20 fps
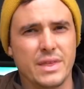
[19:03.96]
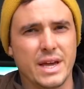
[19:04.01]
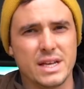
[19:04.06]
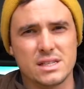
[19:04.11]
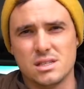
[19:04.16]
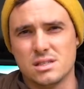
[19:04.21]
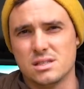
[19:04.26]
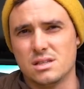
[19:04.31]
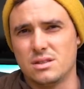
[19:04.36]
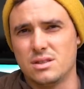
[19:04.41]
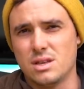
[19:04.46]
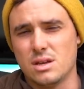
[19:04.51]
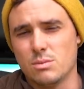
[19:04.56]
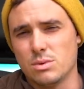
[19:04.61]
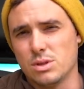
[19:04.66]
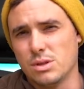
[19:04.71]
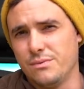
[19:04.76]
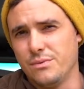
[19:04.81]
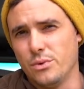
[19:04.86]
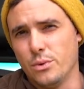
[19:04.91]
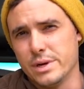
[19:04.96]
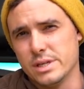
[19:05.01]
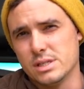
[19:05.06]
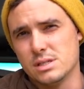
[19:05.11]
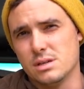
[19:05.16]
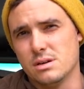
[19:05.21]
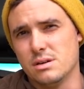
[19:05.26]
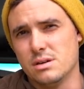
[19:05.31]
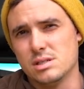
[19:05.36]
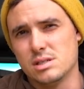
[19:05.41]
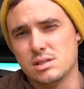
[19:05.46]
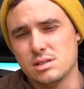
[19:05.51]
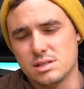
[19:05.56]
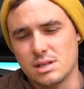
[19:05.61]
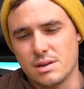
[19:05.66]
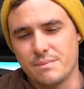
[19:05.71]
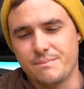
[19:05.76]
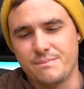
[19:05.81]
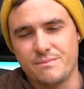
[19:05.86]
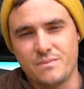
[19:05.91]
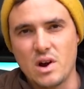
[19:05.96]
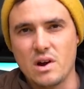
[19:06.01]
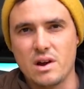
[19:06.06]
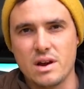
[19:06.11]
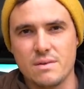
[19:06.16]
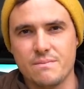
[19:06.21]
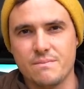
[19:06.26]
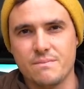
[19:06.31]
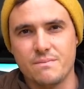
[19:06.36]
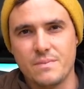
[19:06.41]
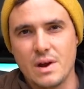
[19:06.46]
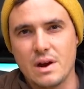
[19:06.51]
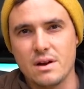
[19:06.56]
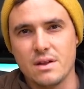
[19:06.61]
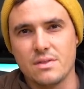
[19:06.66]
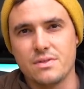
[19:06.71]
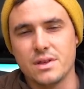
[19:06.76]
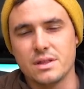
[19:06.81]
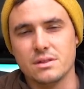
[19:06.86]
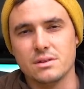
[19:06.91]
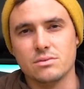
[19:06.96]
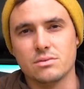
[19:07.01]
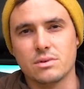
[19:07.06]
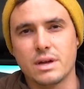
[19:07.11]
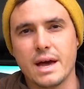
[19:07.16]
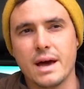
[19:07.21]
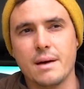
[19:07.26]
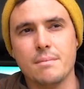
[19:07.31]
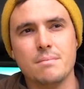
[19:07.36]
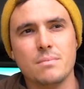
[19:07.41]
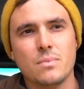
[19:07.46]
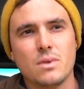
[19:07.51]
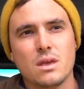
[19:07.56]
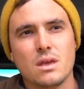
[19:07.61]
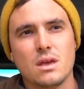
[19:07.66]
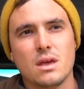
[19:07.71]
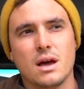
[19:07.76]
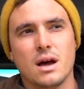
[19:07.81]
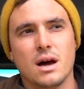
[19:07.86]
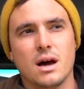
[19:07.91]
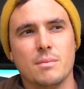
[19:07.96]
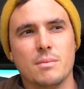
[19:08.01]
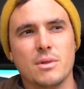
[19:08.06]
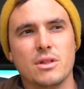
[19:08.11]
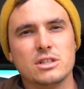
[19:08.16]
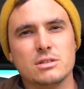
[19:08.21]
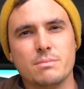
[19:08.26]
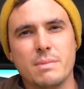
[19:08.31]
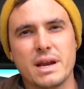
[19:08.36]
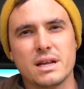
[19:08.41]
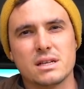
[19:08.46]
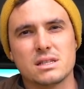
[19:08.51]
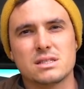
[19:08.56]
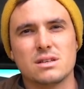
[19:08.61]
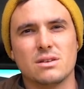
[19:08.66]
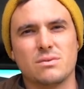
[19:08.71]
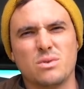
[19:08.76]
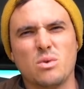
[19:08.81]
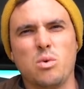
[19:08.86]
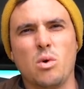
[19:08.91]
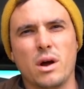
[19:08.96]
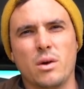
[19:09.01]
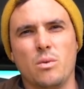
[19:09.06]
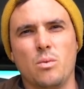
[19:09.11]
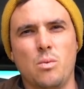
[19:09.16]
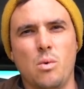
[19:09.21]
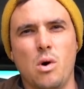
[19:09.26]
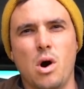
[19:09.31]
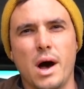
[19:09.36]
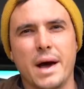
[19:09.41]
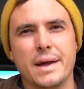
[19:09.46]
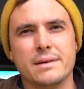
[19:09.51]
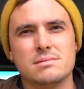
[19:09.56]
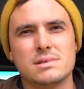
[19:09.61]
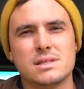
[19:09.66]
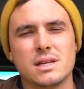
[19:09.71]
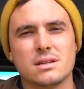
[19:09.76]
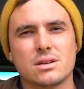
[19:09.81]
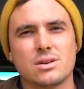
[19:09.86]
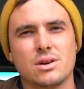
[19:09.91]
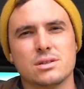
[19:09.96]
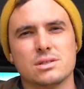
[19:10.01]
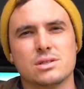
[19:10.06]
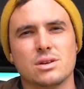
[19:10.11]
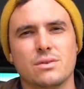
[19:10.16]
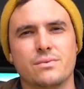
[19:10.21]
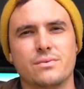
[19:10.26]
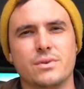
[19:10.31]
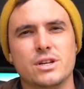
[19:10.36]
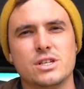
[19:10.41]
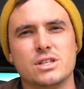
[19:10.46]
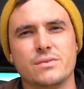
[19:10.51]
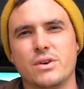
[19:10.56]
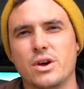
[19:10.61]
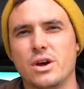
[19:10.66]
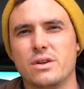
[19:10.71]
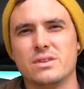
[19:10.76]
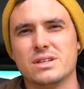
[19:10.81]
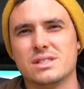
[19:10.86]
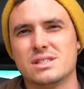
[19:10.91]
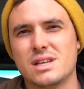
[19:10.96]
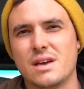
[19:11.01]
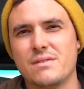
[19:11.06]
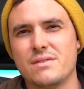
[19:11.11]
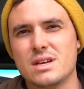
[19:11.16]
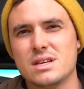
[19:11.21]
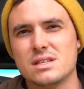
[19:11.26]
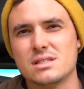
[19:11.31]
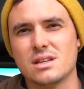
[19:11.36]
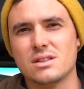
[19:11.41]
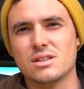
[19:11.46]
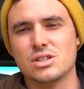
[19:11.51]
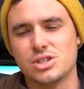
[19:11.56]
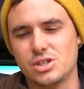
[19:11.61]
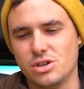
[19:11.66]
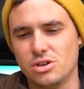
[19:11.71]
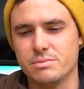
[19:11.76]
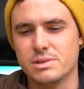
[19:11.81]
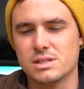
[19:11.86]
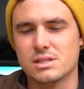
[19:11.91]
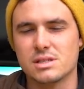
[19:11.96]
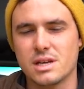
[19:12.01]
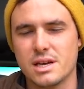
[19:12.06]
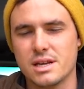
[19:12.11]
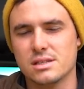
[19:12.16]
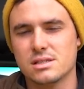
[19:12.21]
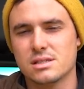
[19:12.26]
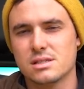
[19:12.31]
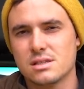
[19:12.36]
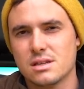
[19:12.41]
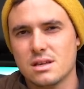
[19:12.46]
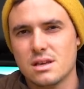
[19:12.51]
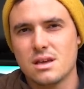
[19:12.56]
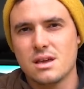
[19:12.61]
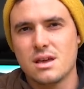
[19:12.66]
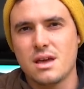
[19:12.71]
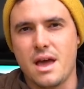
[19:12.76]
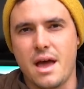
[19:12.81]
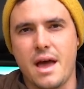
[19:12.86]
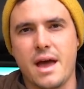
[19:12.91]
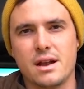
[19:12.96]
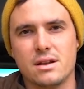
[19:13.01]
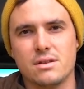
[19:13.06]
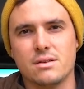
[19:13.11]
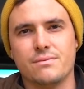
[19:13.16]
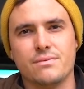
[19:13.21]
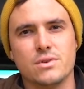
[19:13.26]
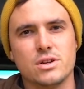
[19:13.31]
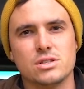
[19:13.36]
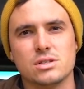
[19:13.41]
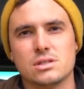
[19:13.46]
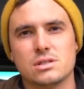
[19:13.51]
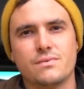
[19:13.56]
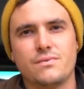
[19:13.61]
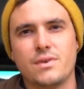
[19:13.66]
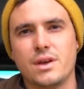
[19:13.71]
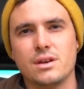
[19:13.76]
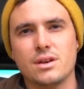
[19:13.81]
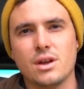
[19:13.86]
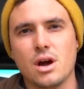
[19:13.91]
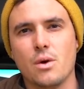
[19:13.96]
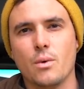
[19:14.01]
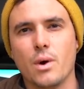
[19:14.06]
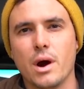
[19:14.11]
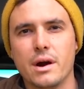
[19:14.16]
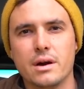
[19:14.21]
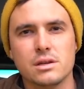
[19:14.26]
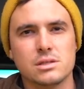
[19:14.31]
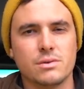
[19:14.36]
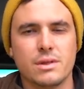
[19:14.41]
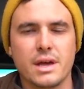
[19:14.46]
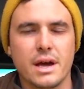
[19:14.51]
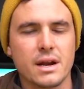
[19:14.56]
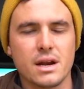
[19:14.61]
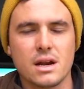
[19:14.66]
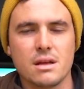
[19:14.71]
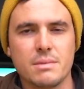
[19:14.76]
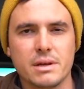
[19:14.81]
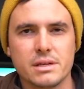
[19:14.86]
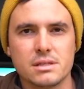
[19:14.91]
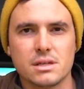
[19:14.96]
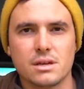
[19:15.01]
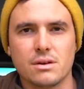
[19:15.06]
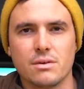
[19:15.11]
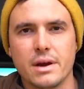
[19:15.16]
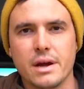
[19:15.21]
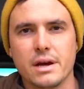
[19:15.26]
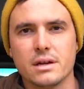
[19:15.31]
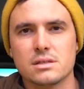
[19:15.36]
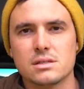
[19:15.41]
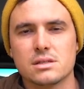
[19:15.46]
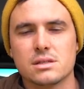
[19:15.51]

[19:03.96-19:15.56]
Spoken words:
That's just the thing with the 40 series, because they're very, very thin little cab, and the Dometic's sort of quite a wide center console fridge. I've heard in the 70s that the Scheel-man Seats and the fridges fit no worries without any messing around.